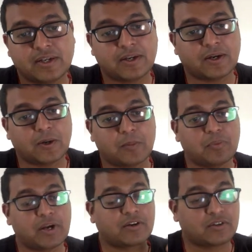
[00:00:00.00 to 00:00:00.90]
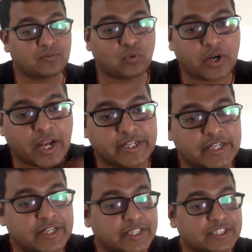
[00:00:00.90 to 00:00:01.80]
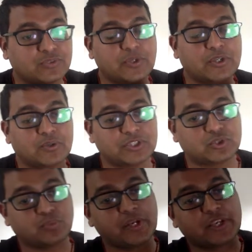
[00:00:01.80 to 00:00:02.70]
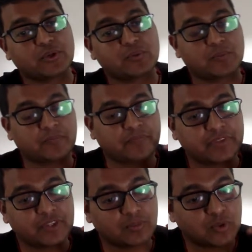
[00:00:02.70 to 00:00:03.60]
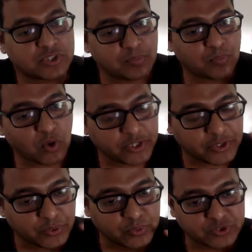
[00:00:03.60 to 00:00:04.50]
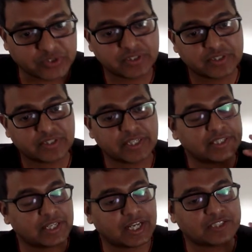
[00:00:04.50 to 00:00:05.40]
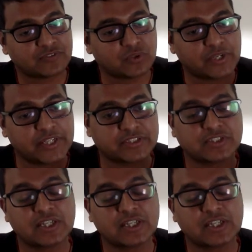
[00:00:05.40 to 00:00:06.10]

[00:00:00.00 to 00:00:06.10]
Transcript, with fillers: Uh, but what I did in this video is to bring you the most important news in the last few days,